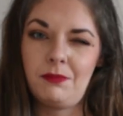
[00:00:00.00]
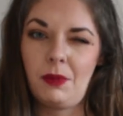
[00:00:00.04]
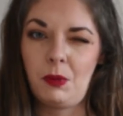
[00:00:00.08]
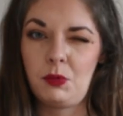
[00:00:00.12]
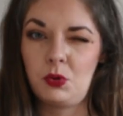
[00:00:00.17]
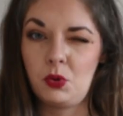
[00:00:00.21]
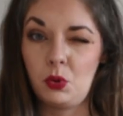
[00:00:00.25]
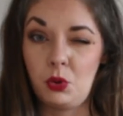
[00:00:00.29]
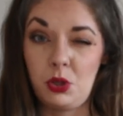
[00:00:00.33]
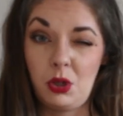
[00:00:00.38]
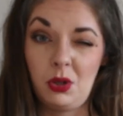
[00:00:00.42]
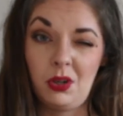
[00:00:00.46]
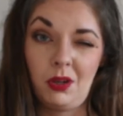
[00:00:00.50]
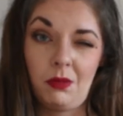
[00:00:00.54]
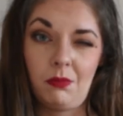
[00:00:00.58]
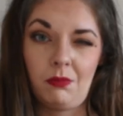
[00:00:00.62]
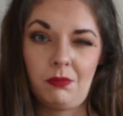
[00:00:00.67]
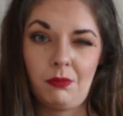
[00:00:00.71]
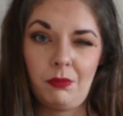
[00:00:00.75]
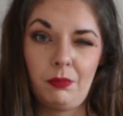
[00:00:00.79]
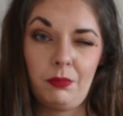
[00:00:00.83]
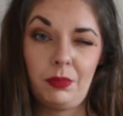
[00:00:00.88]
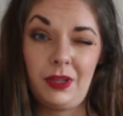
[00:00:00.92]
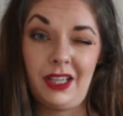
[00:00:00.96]
I'm sure you
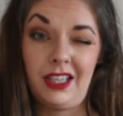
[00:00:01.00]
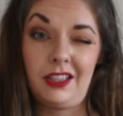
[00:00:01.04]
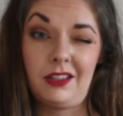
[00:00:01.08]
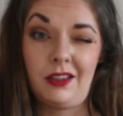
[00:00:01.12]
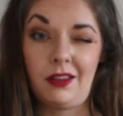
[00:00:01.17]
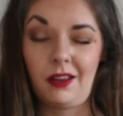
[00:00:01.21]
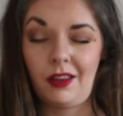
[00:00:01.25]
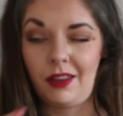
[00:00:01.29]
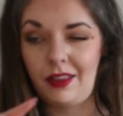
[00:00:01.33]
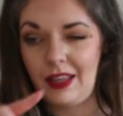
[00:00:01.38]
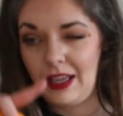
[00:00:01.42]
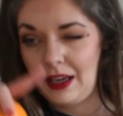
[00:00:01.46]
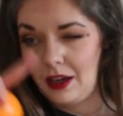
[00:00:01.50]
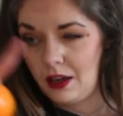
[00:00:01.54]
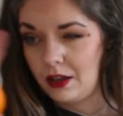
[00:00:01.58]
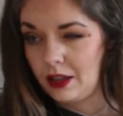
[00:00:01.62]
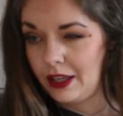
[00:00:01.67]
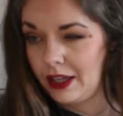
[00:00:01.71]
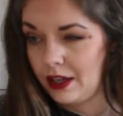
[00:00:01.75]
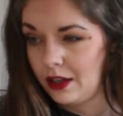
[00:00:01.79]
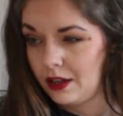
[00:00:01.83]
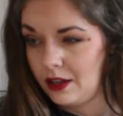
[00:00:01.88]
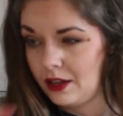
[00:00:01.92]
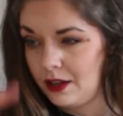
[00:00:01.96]
can picture the thing,
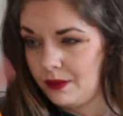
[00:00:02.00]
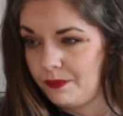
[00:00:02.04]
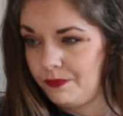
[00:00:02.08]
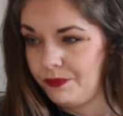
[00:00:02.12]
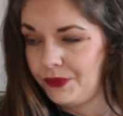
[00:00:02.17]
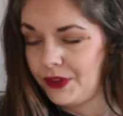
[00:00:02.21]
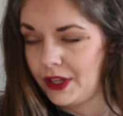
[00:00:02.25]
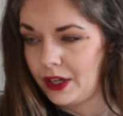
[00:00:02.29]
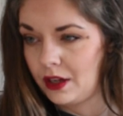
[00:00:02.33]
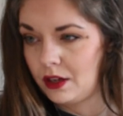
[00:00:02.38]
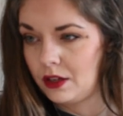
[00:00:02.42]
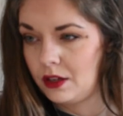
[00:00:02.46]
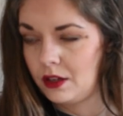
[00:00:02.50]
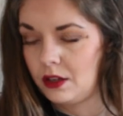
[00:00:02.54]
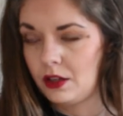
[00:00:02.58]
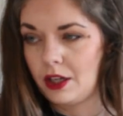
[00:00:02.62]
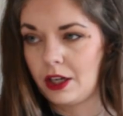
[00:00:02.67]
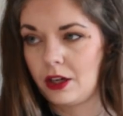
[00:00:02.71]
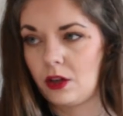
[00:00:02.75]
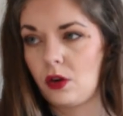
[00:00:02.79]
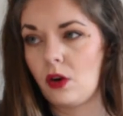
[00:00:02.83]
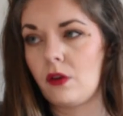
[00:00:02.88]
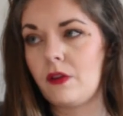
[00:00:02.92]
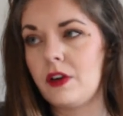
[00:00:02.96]
like
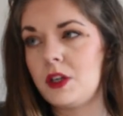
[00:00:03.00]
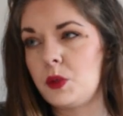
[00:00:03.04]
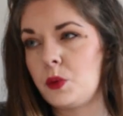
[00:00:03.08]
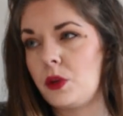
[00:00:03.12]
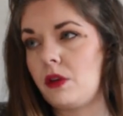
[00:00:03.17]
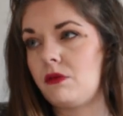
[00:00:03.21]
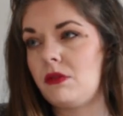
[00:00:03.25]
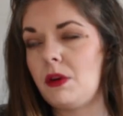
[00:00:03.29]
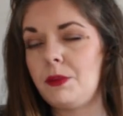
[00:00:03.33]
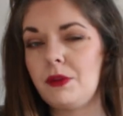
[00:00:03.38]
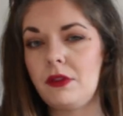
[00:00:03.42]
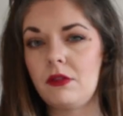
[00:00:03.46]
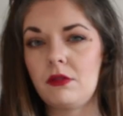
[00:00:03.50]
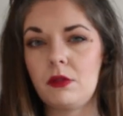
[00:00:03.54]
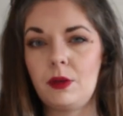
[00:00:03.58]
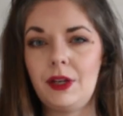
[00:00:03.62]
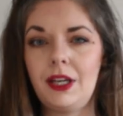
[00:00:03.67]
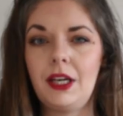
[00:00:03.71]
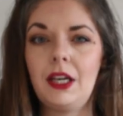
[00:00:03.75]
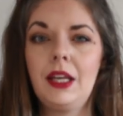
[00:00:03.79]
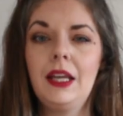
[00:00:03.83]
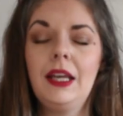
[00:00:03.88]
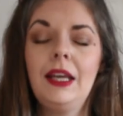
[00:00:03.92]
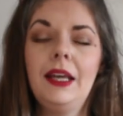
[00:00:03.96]
an orange with a ribbon through
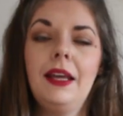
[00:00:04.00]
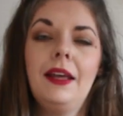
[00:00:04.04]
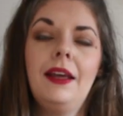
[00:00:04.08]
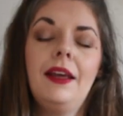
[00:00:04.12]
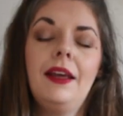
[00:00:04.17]
it.